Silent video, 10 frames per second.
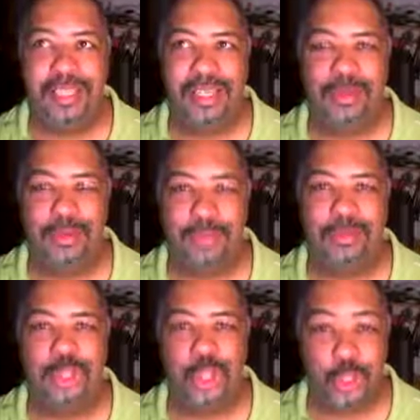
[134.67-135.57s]
would
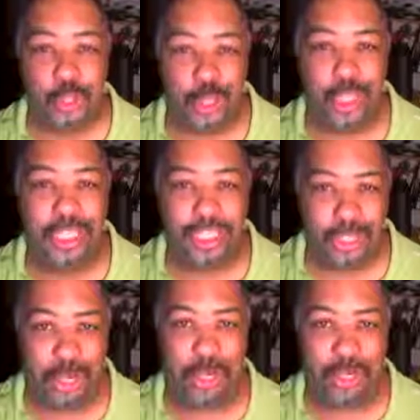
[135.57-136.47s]
have surely
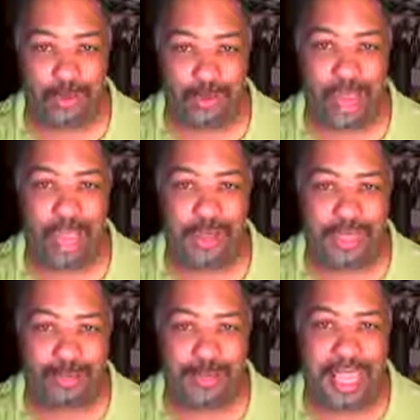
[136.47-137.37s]
turned around
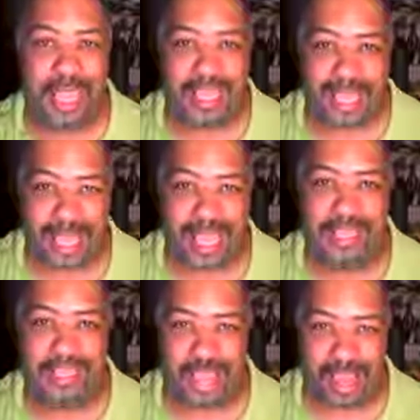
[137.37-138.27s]
if we had
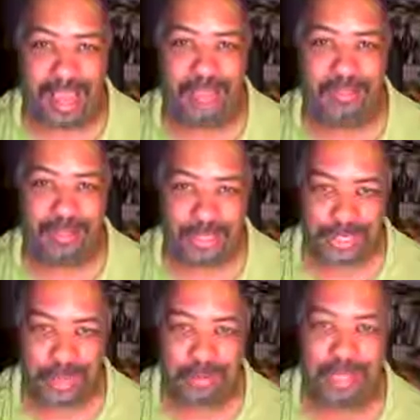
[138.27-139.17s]
asked God for
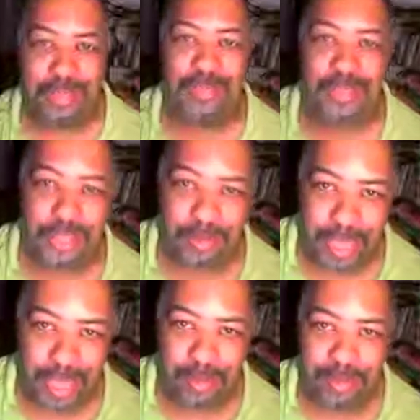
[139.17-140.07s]
something, for some
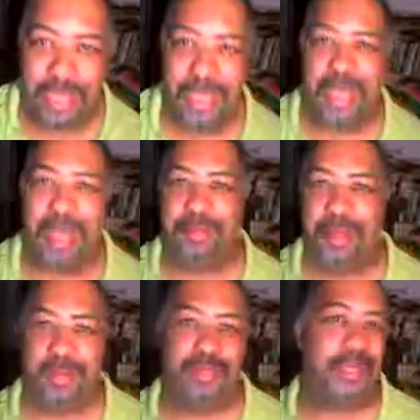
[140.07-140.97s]
help
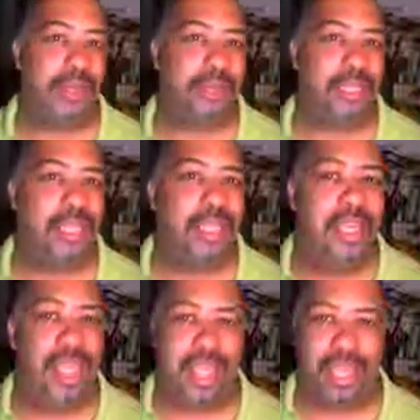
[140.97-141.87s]
about something,
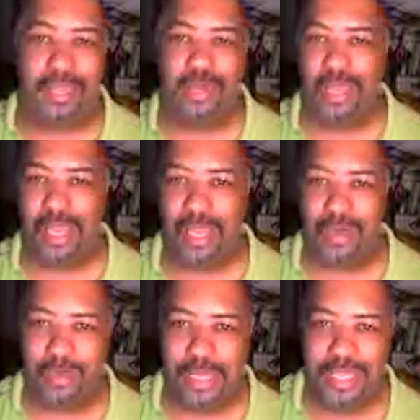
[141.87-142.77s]
and we